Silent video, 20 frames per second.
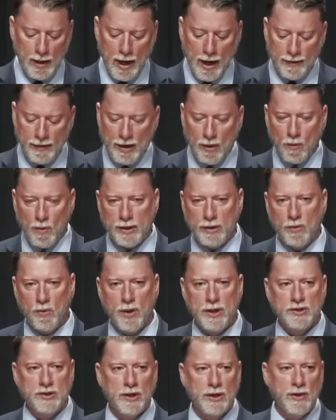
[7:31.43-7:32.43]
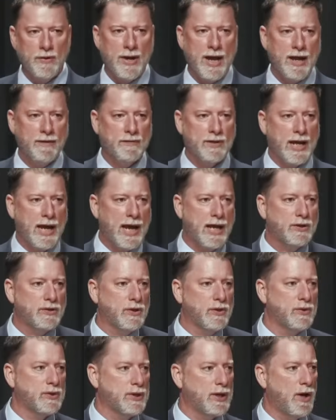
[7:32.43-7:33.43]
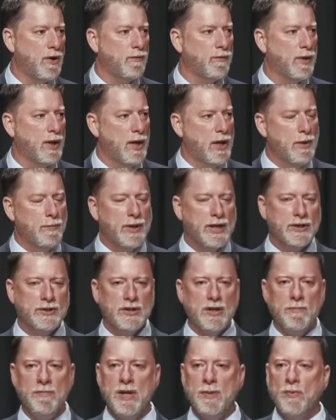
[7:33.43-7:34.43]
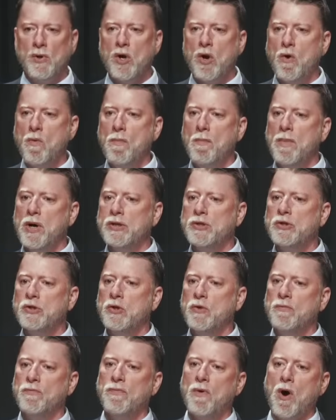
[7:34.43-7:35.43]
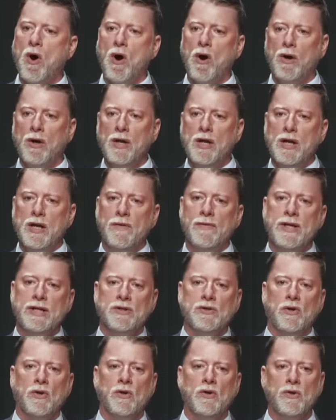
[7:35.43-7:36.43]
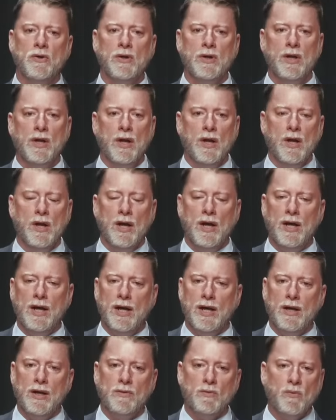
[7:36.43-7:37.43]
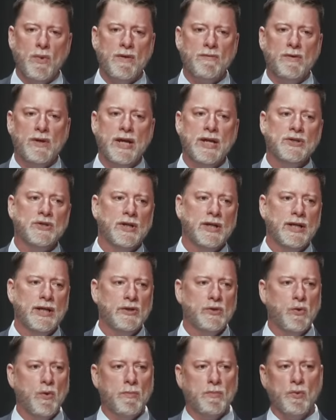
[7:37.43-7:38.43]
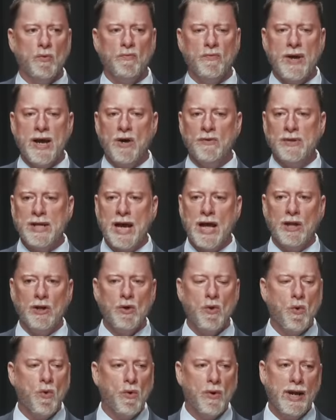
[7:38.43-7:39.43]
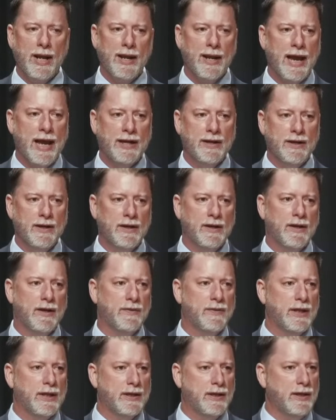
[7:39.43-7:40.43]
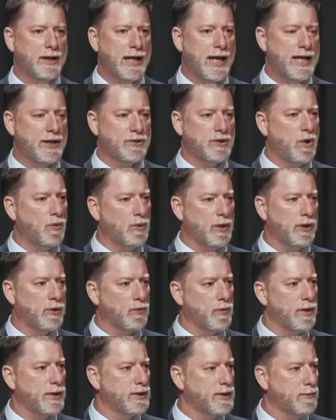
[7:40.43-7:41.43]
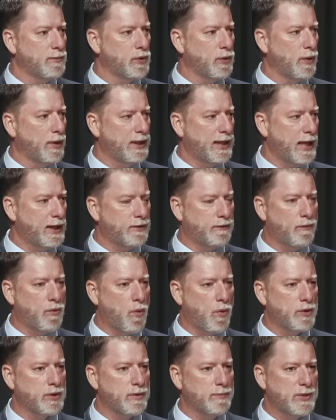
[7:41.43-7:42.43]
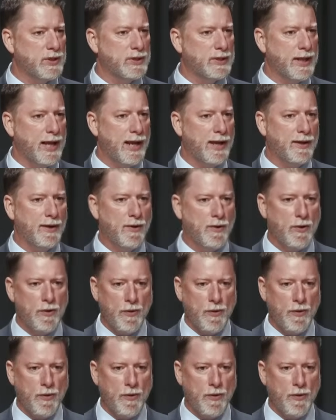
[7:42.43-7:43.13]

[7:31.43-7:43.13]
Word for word: I think one question you have to ask yourself, because some people go much too far and they turn uh, Revelation into a profound allegory and, and, and it has no literalism to it. That's, of course, a mistake.